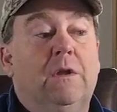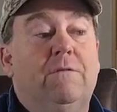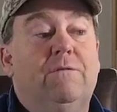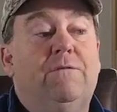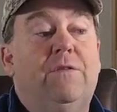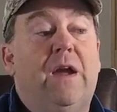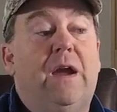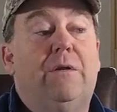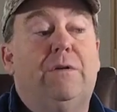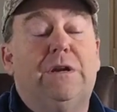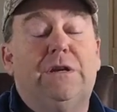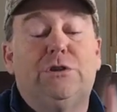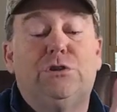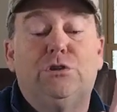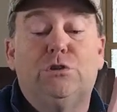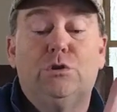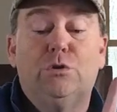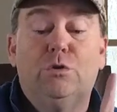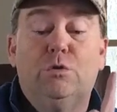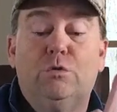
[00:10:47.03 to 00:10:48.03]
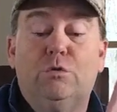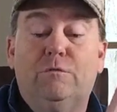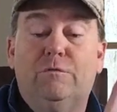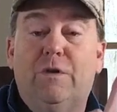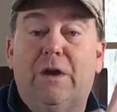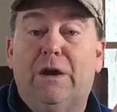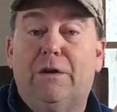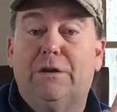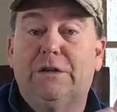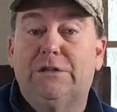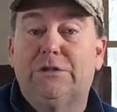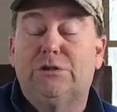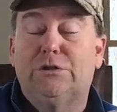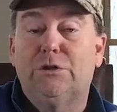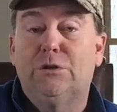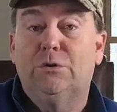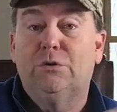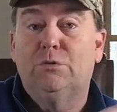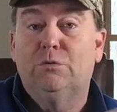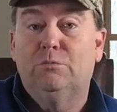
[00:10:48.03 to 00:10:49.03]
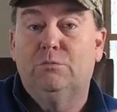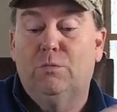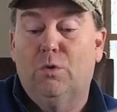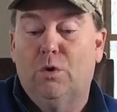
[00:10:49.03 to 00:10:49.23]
Very soon, very soon.